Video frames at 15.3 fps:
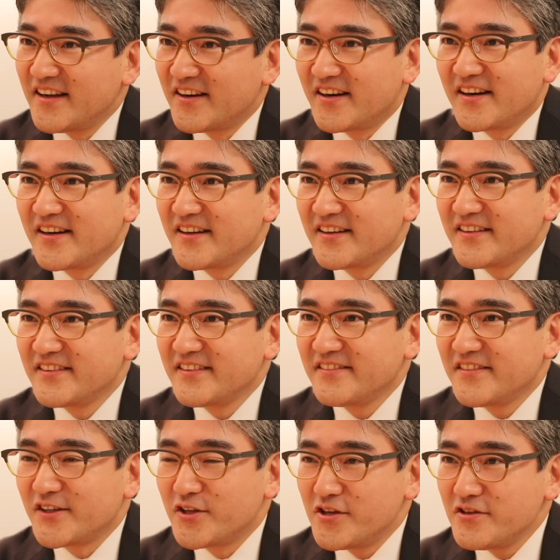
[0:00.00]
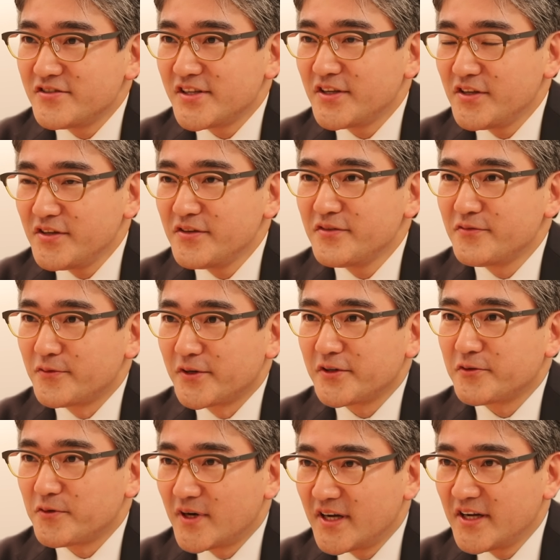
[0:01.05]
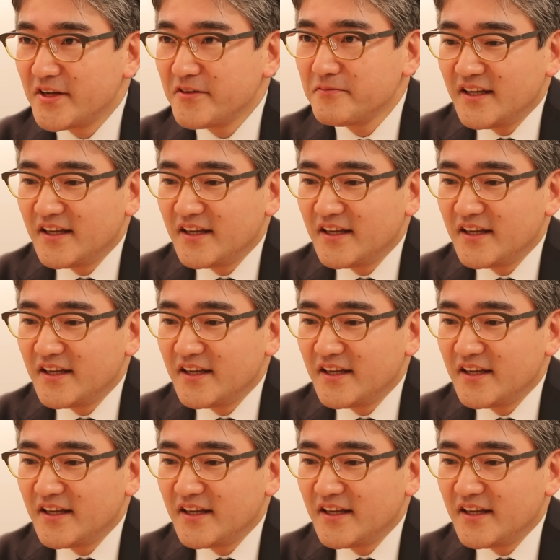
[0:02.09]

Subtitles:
are accusing you for a crime,